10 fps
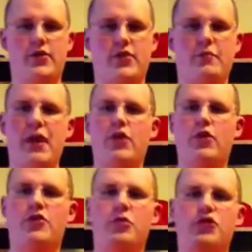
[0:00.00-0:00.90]
the man who
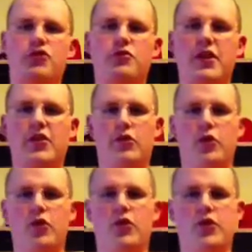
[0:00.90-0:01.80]
has the most respect in the
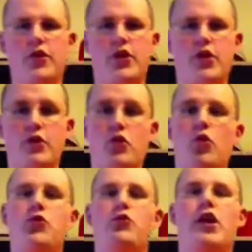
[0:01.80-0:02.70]
world,
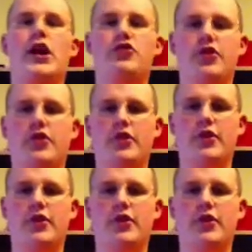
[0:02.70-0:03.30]
Gold Roger.